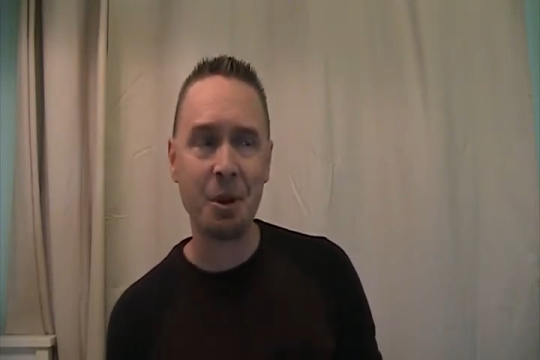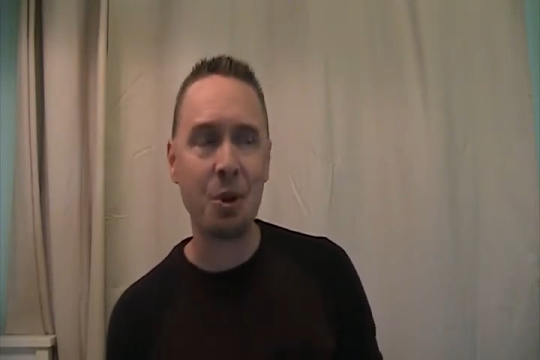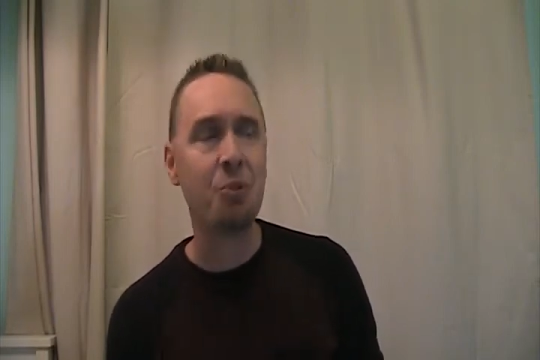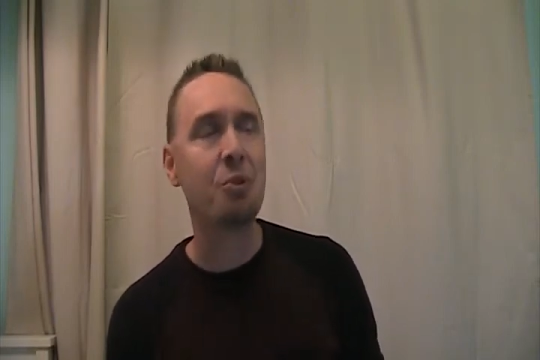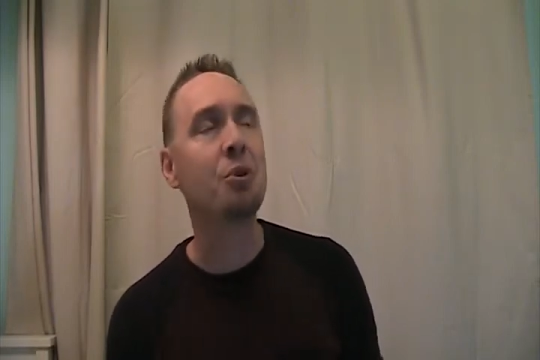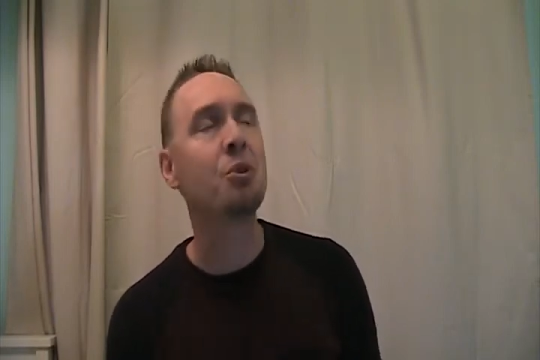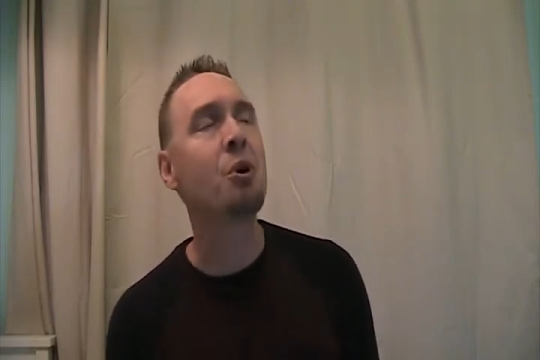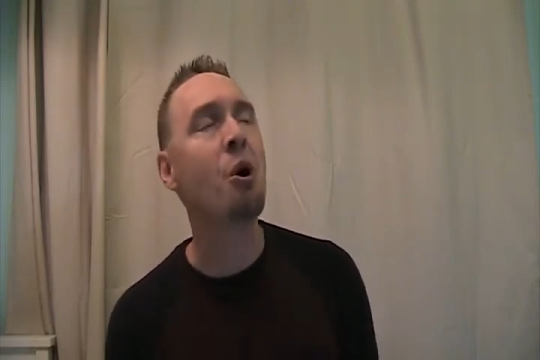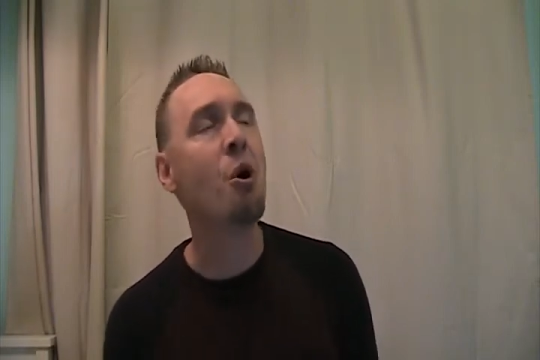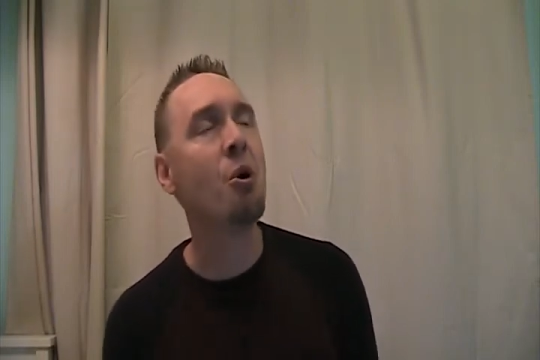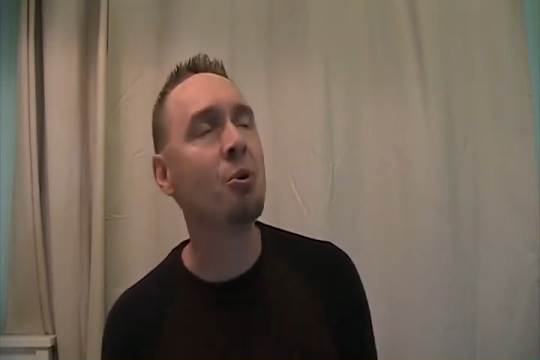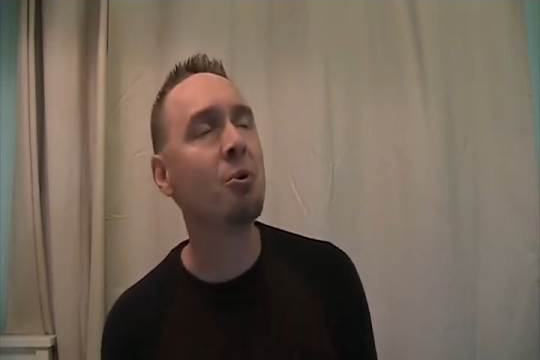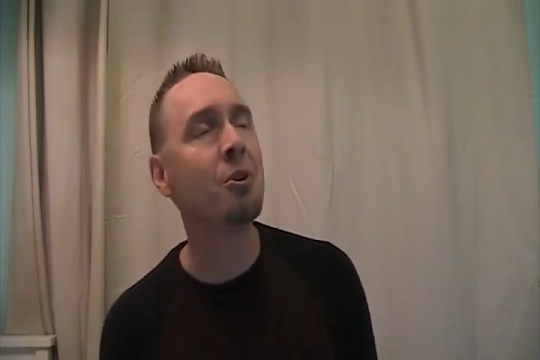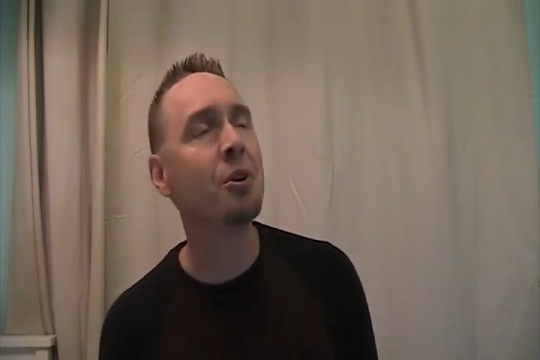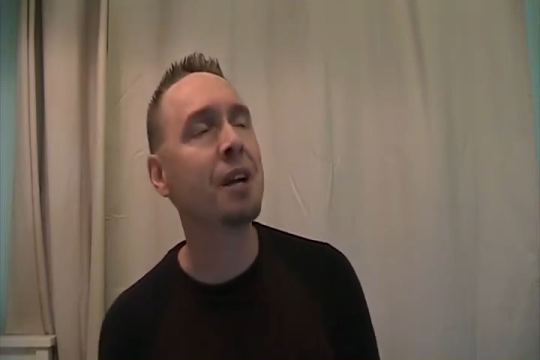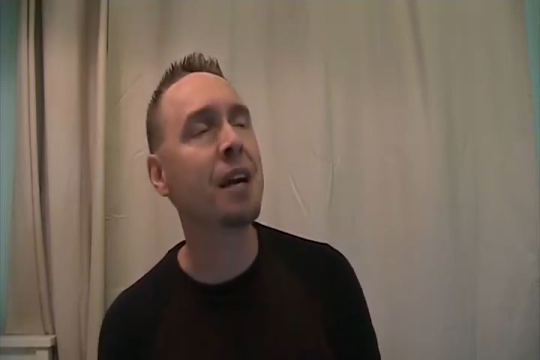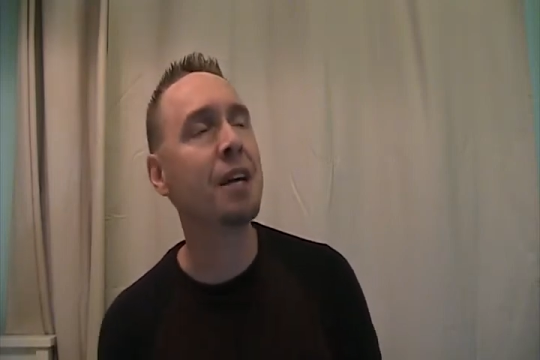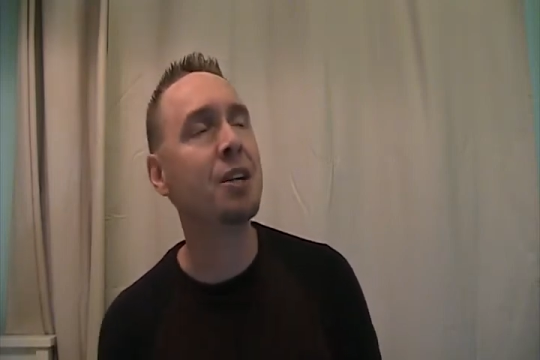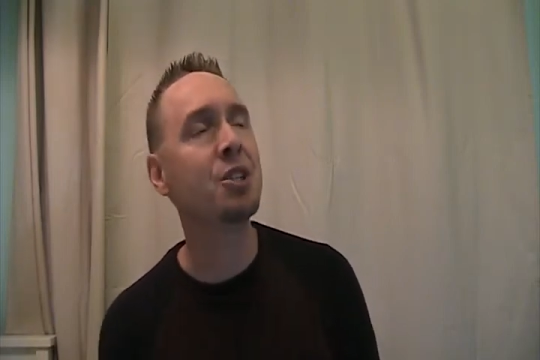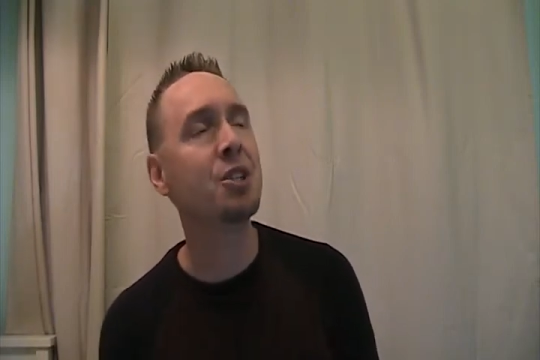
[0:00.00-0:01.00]
The
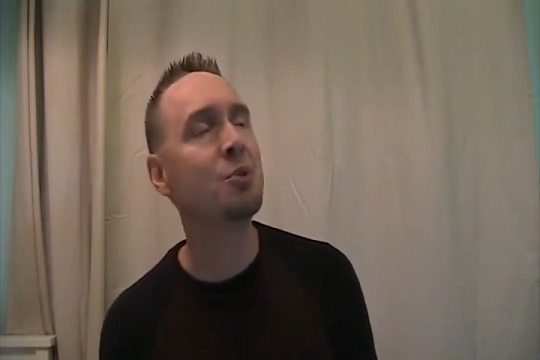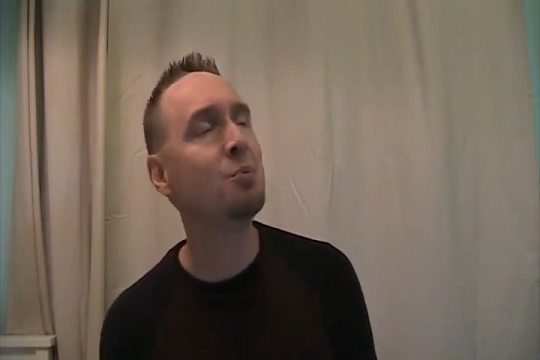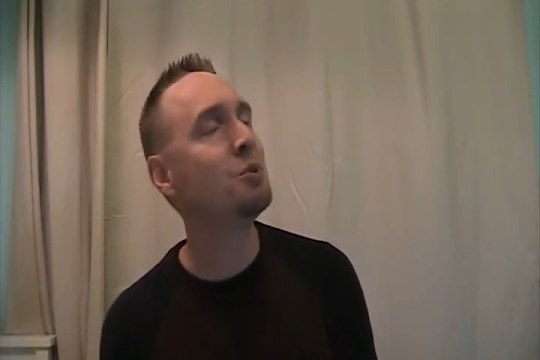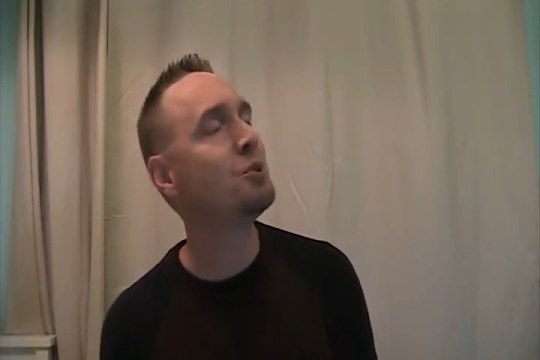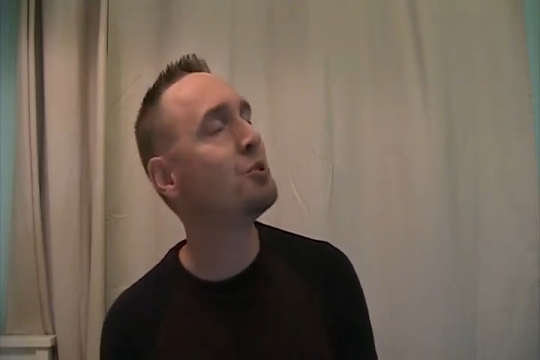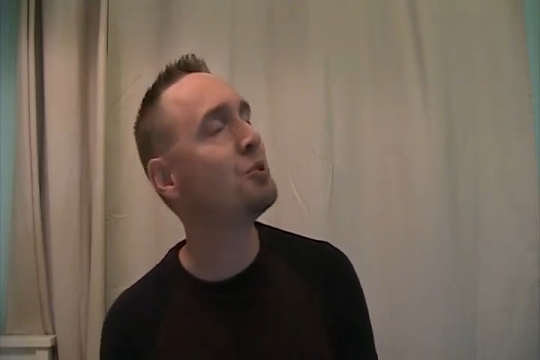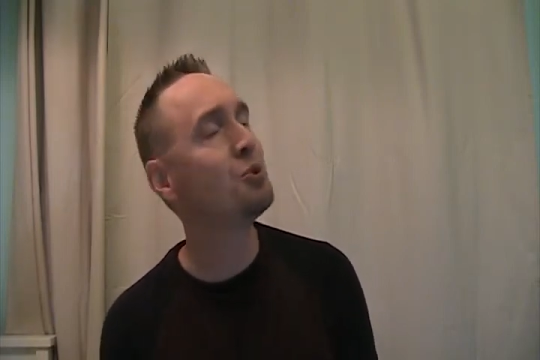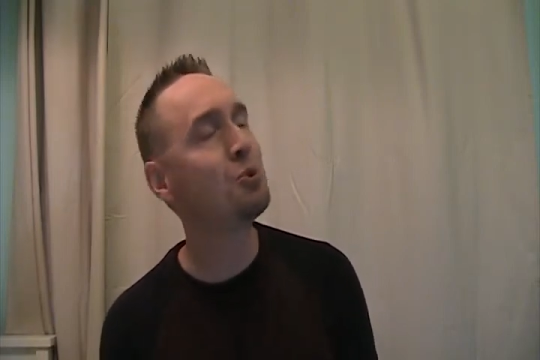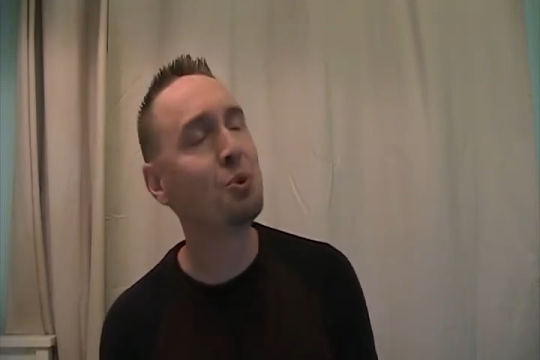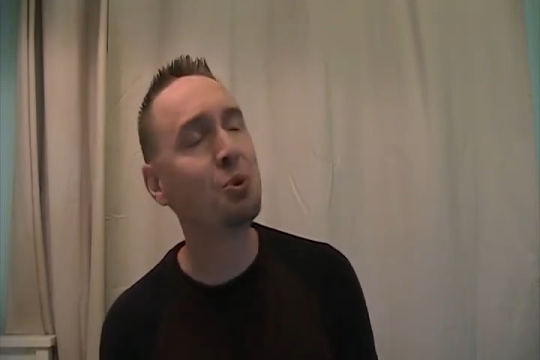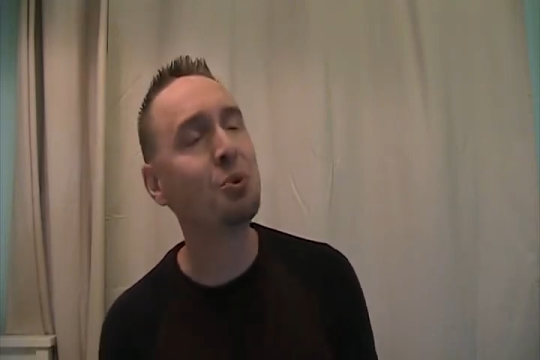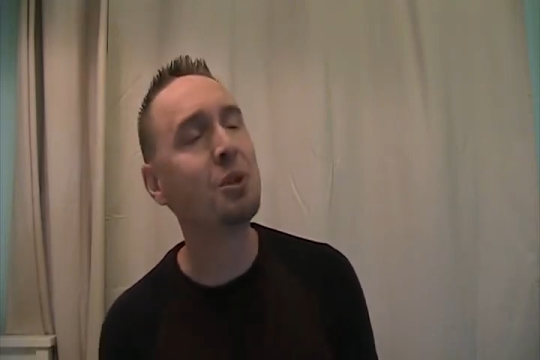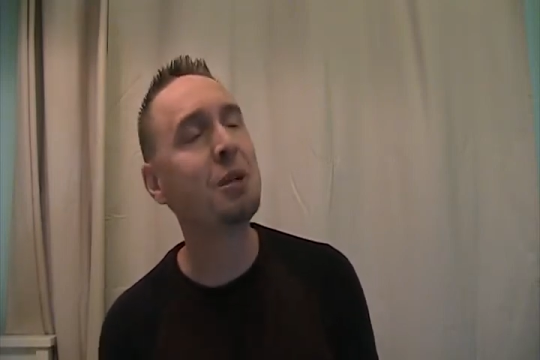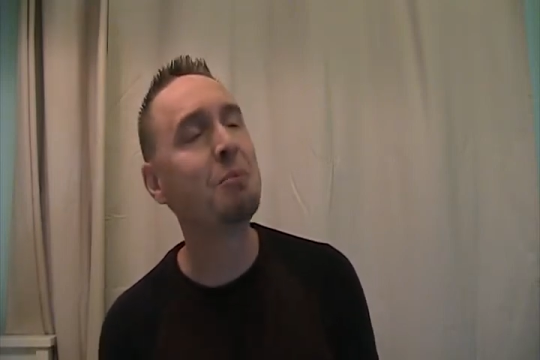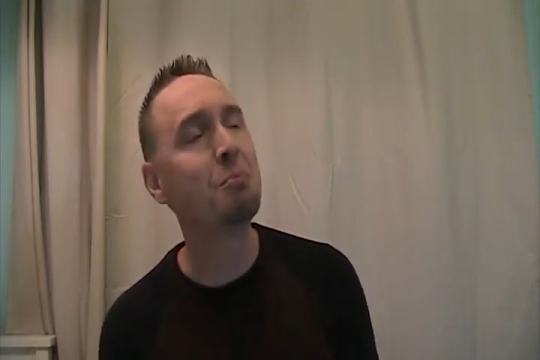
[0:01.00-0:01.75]
congregation was truly